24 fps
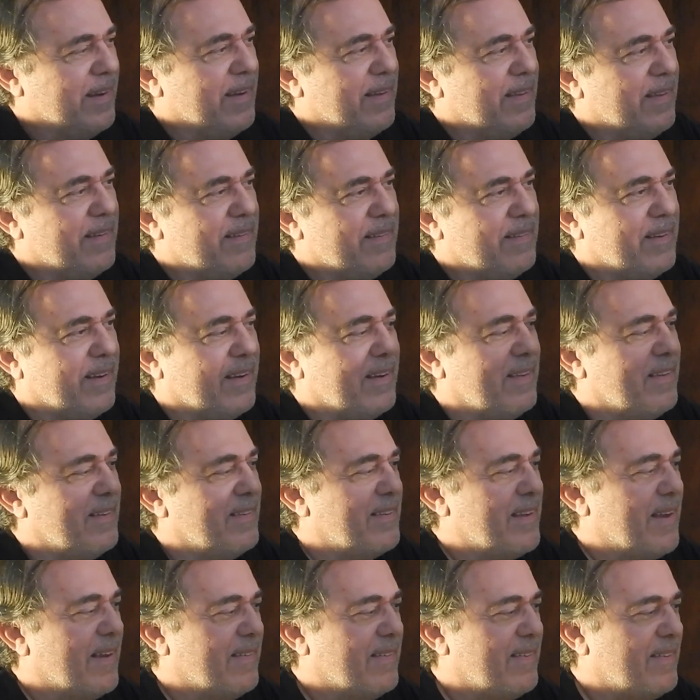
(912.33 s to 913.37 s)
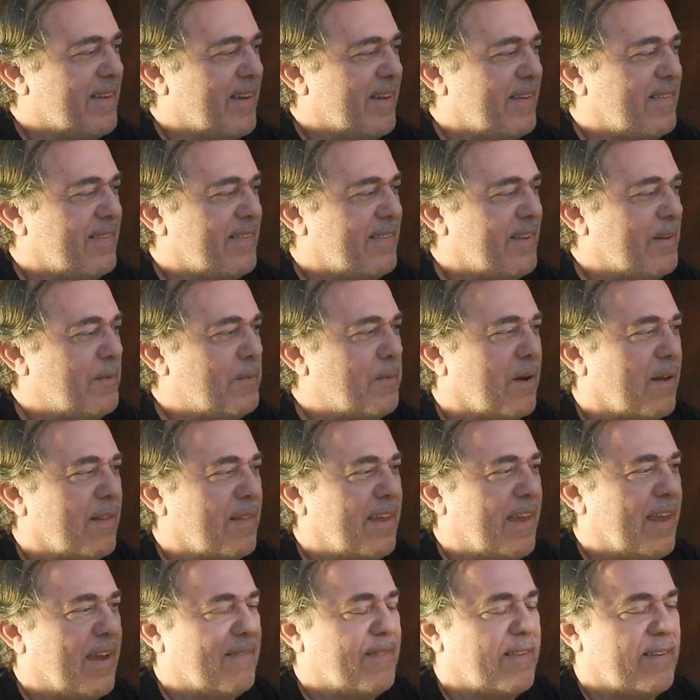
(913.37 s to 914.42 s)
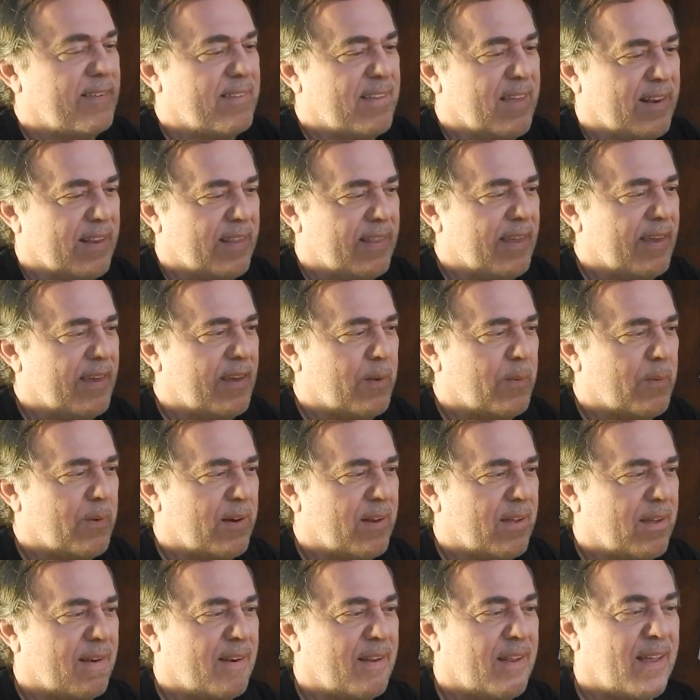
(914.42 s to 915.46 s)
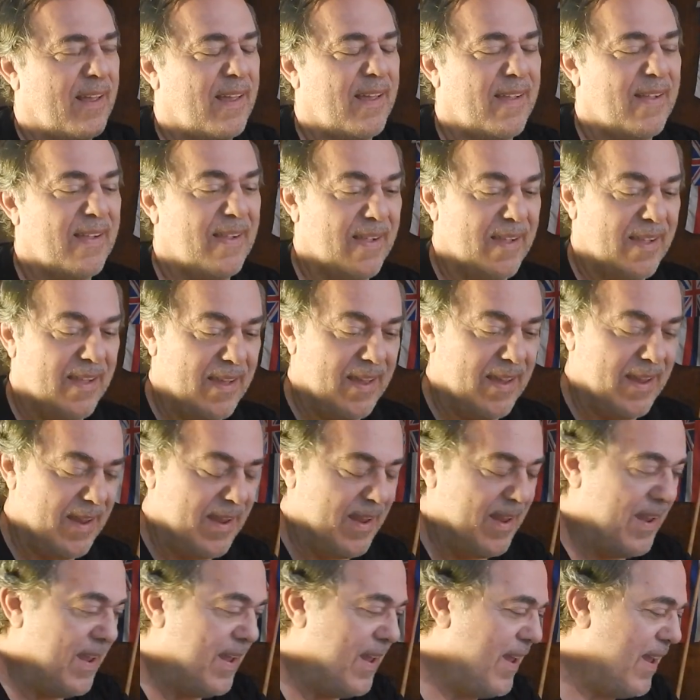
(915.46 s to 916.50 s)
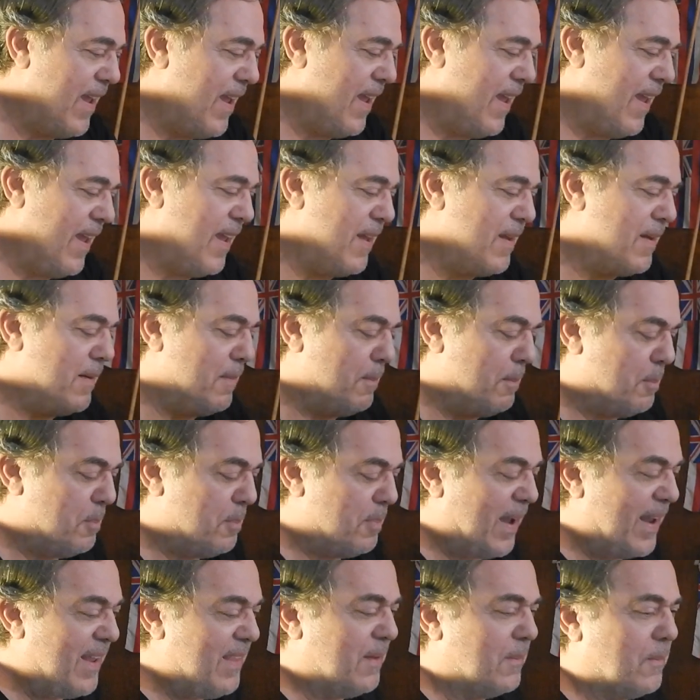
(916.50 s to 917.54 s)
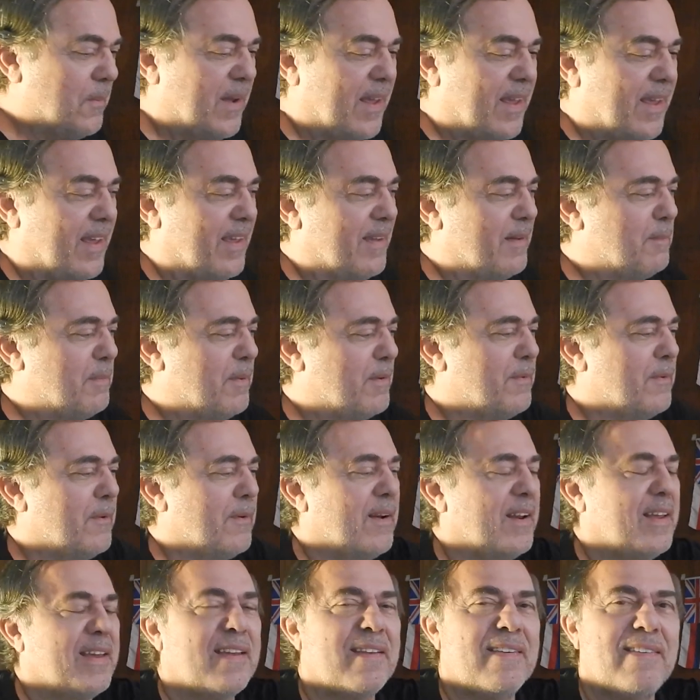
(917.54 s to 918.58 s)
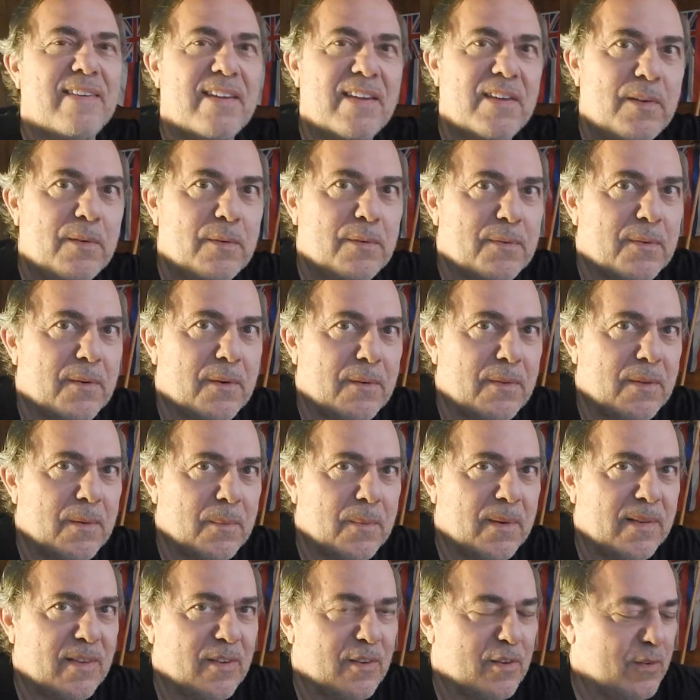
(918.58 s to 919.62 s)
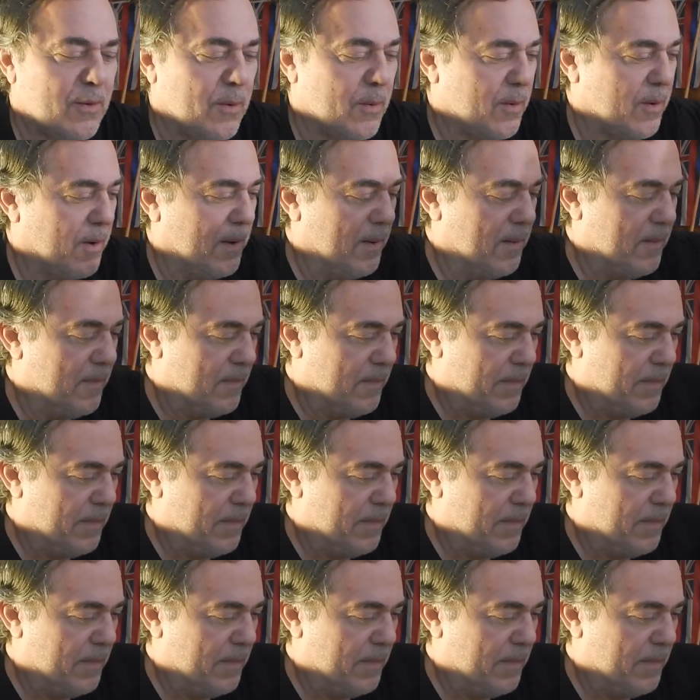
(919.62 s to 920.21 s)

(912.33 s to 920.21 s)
There's like this outside seawall. They have this kind of thing going on. And by the way, before I continue further with the story,